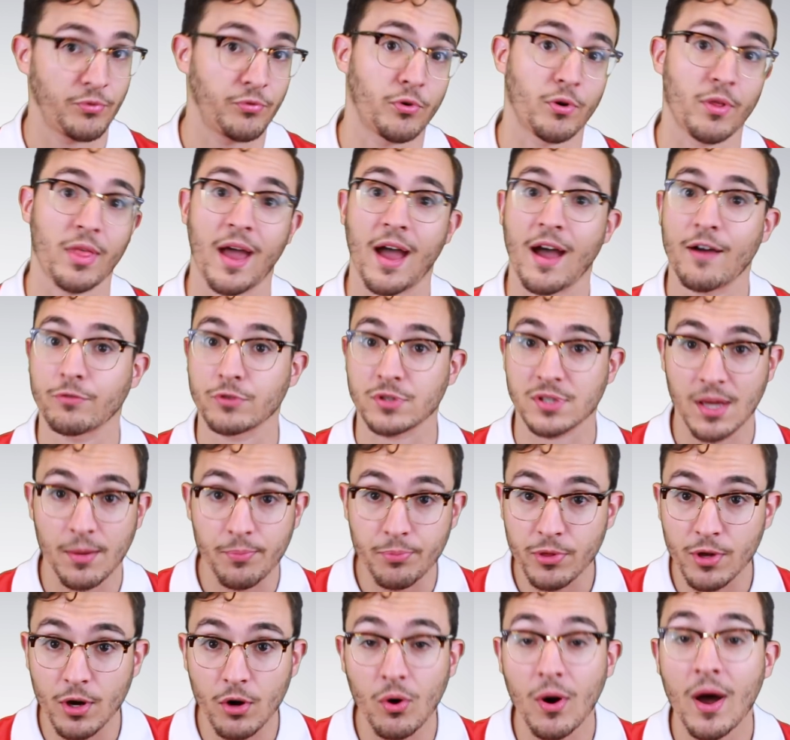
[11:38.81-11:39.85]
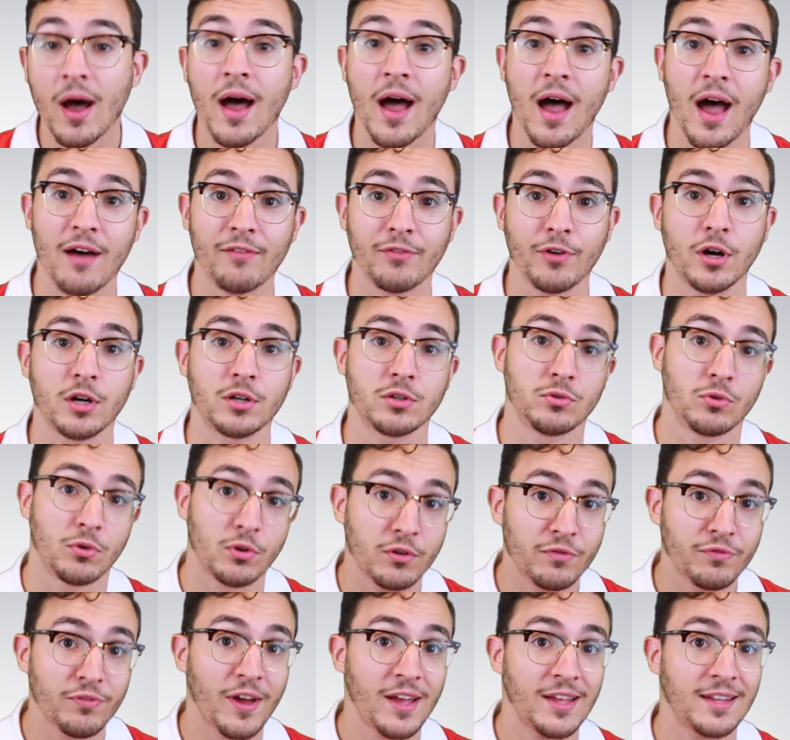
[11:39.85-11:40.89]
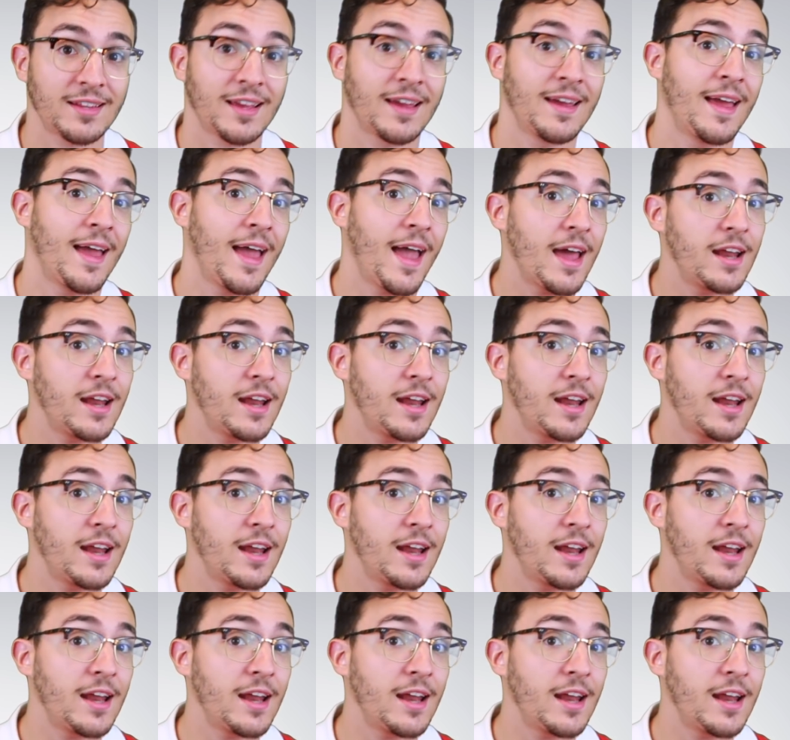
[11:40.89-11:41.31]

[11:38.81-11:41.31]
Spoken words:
Before the half was up though, Havard Nordveit